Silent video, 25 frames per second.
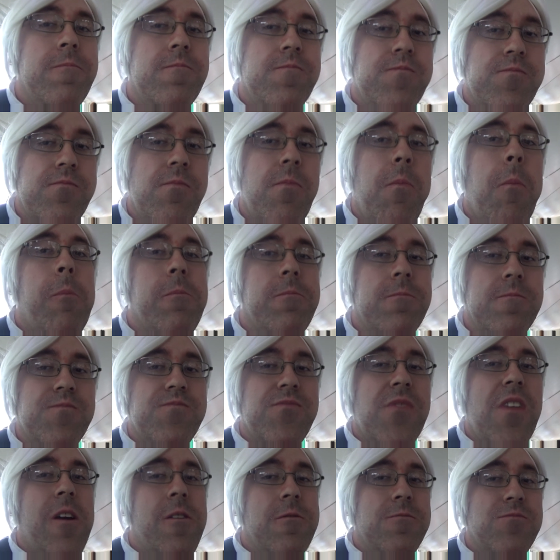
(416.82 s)
your favorite toy
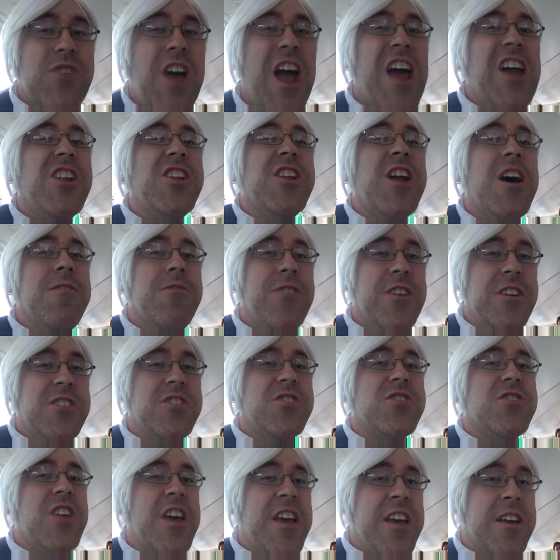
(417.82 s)
you saw? I love
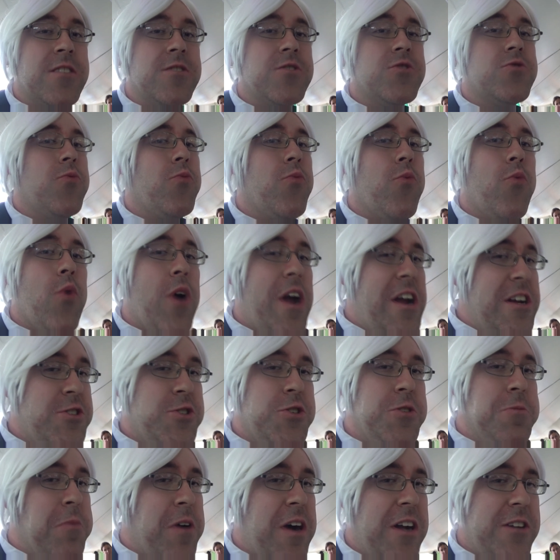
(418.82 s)
these things way
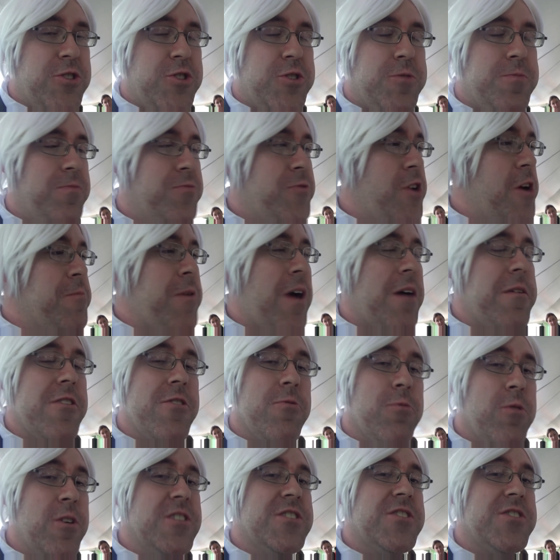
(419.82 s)
too much. They're probably
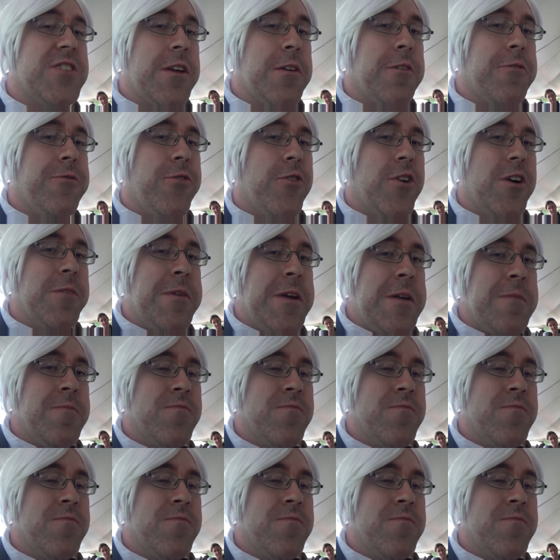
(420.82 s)
the worst thing for me,